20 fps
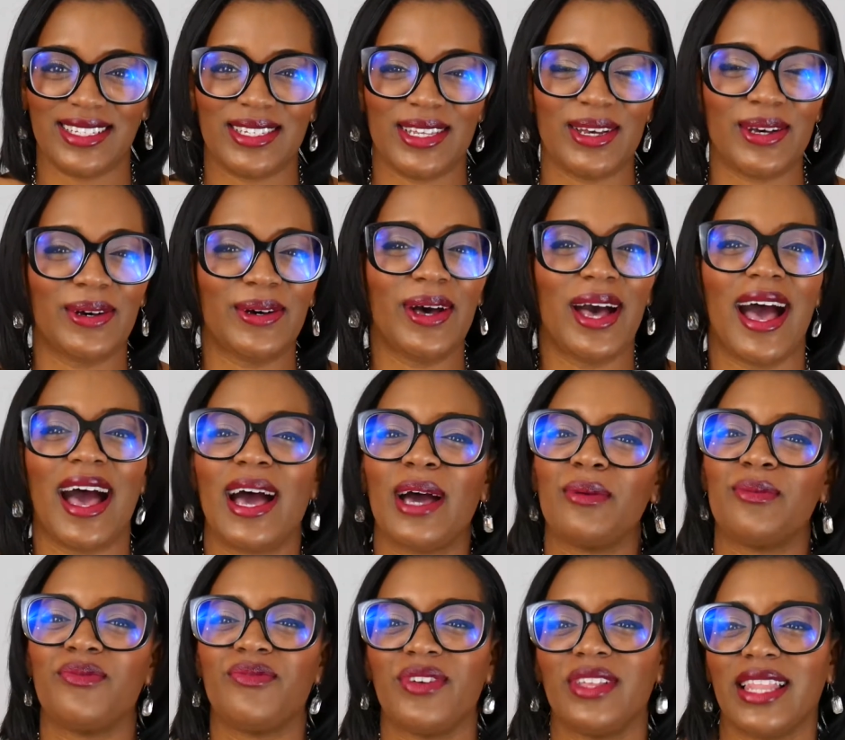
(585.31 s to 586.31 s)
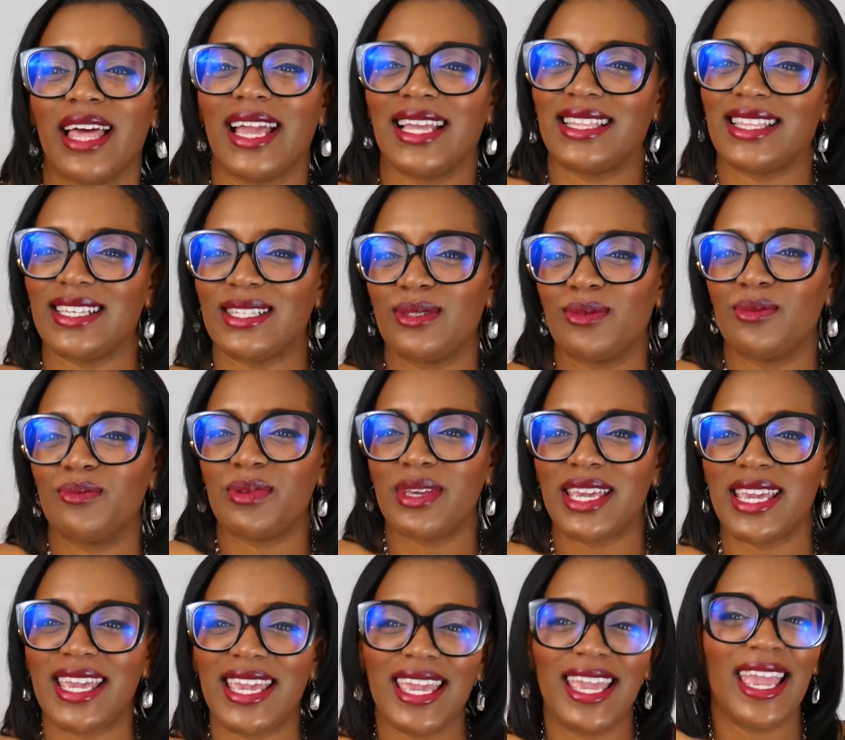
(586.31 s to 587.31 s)
So I feel like this will
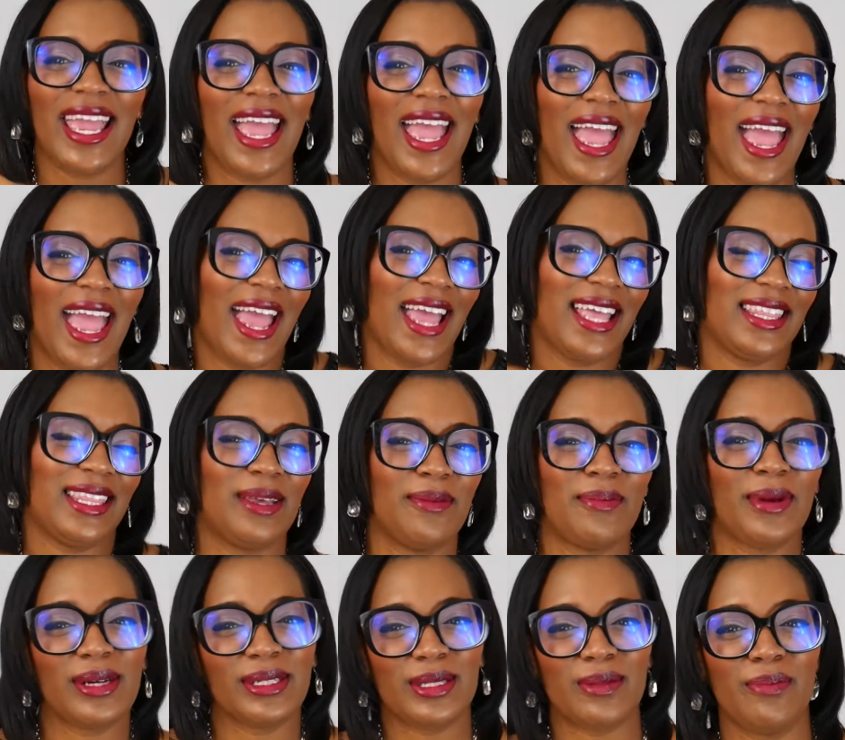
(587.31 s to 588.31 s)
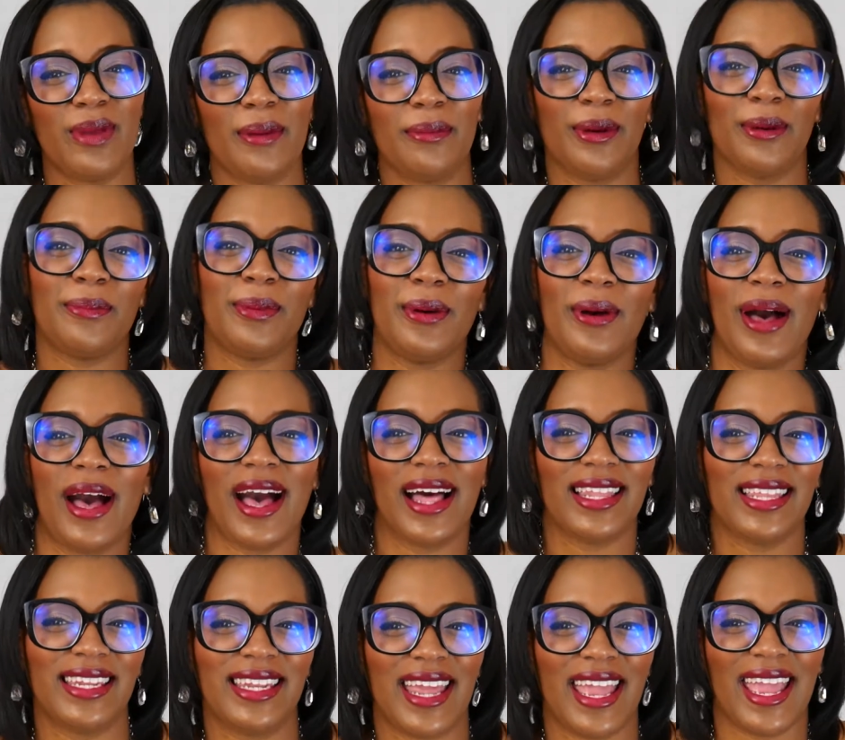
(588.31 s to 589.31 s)
be the most memorable
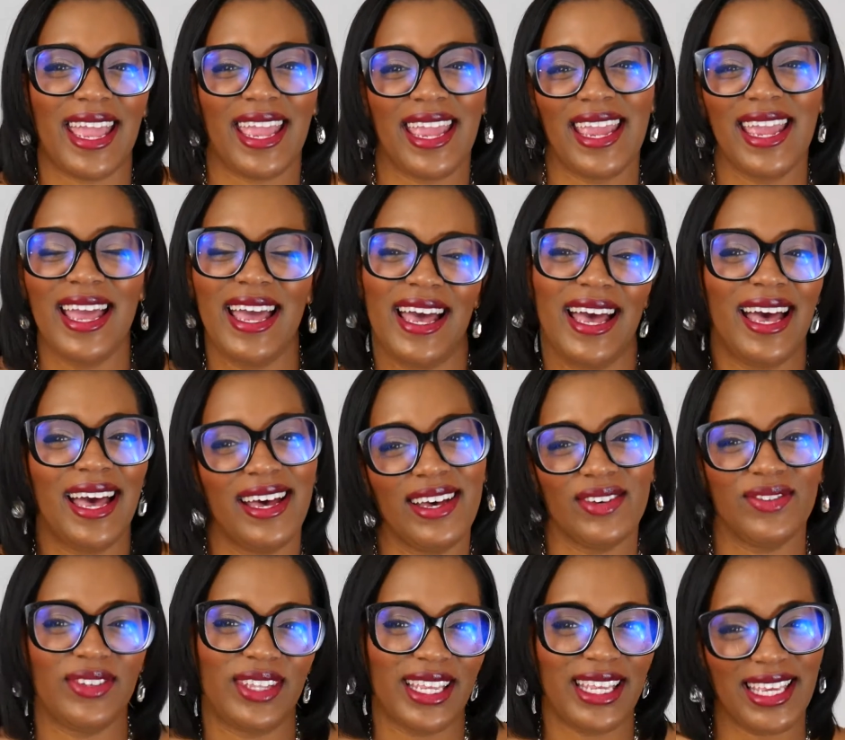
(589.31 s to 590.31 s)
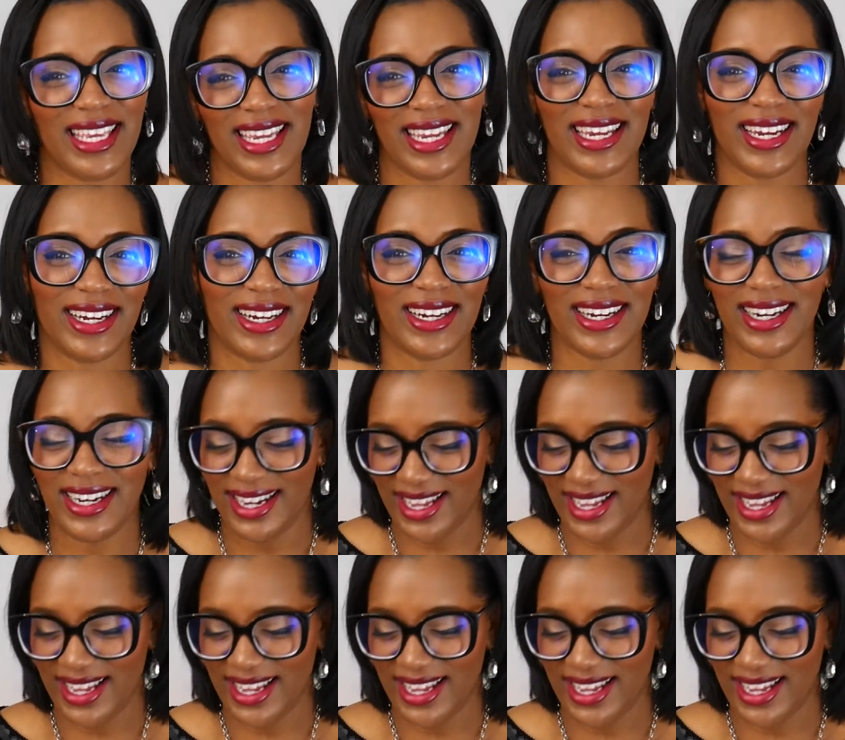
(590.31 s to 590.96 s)
holiday of the year.